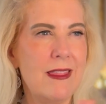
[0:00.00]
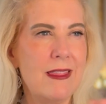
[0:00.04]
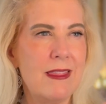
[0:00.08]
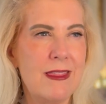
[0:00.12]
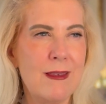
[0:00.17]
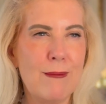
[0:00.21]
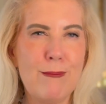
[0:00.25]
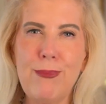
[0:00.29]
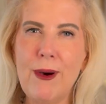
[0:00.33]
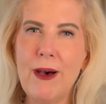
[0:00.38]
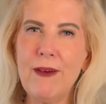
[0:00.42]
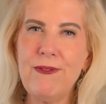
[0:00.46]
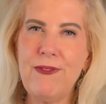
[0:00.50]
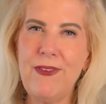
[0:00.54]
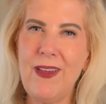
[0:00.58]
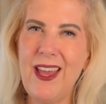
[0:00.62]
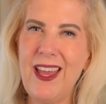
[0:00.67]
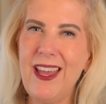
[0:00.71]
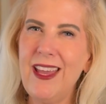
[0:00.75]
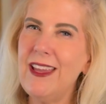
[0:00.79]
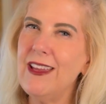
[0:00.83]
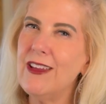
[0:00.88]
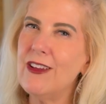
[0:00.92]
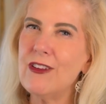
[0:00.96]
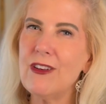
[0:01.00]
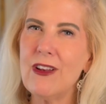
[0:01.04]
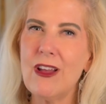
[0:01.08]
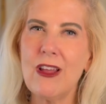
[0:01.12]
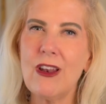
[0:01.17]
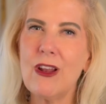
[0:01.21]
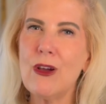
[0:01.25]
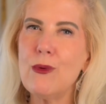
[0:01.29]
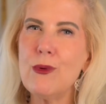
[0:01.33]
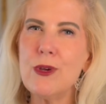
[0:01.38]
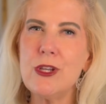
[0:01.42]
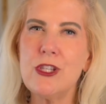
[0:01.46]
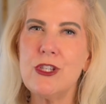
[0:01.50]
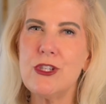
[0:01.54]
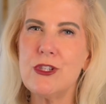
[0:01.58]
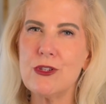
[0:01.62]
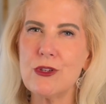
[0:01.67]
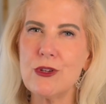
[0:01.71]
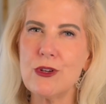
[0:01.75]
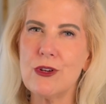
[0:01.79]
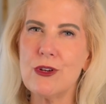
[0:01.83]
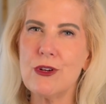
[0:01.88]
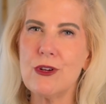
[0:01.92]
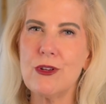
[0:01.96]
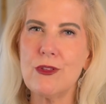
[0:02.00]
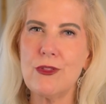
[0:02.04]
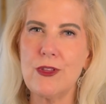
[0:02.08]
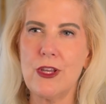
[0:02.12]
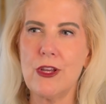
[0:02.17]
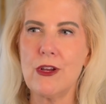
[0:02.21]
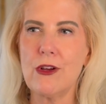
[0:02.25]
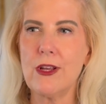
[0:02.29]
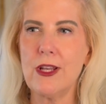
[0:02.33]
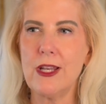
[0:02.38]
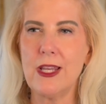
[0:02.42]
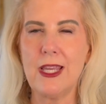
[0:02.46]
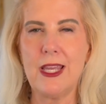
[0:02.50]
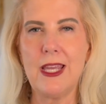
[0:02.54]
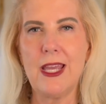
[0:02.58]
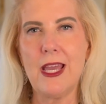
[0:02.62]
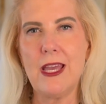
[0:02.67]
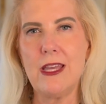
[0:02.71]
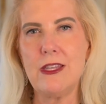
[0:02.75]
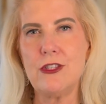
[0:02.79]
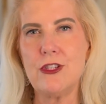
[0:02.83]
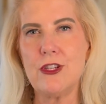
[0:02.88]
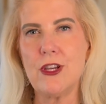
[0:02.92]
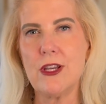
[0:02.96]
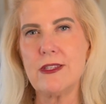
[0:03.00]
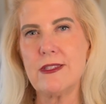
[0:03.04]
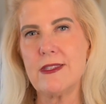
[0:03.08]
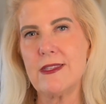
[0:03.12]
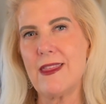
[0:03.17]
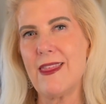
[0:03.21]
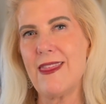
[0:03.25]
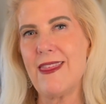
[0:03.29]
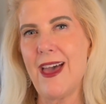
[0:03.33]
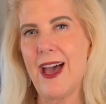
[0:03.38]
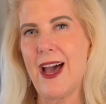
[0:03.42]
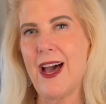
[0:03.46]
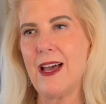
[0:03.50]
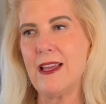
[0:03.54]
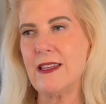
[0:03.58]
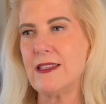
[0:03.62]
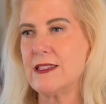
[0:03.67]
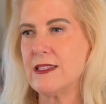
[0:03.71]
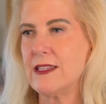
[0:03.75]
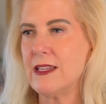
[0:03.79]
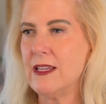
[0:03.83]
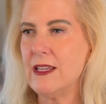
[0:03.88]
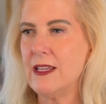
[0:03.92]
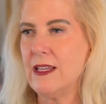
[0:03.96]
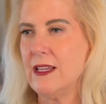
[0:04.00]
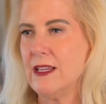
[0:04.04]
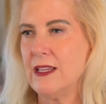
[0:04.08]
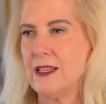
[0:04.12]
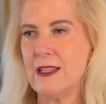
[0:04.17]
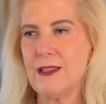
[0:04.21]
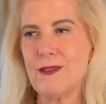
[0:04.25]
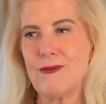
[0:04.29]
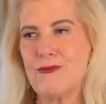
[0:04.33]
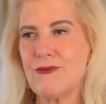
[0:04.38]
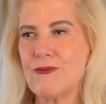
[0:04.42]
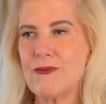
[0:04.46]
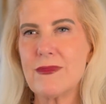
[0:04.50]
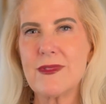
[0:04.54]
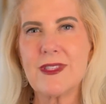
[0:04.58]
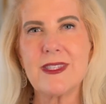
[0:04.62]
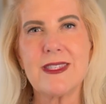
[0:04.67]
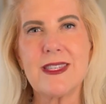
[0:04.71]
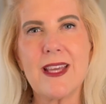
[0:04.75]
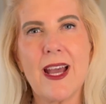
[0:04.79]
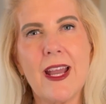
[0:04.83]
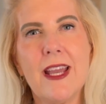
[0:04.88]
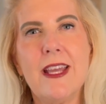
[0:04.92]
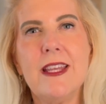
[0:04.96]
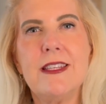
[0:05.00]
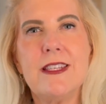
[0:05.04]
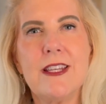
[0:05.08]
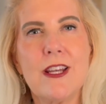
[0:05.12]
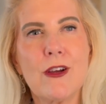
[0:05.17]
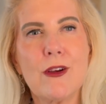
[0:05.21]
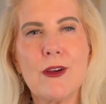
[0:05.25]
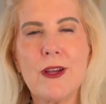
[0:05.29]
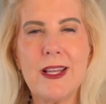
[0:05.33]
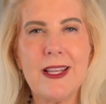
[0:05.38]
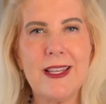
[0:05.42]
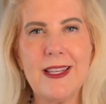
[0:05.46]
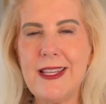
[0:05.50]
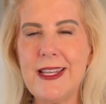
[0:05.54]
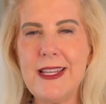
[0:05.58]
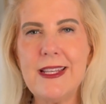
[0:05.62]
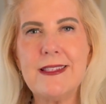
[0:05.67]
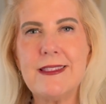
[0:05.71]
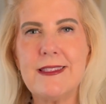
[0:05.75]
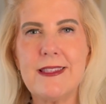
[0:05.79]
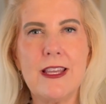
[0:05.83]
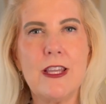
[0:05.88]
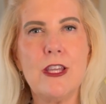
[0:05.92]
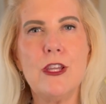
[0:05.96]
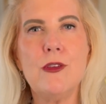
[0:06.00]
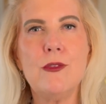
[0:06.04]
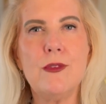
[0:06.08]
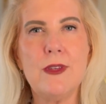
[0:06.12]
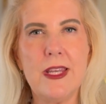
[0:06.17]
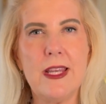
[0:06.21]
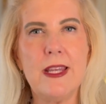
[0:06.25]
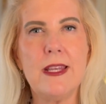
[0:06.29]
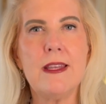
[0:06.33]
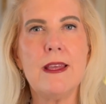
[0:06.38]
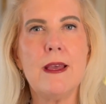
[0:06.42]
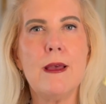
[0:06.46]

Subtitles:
The buffet, you're not always sure that you're going to get just that dietary needs that you need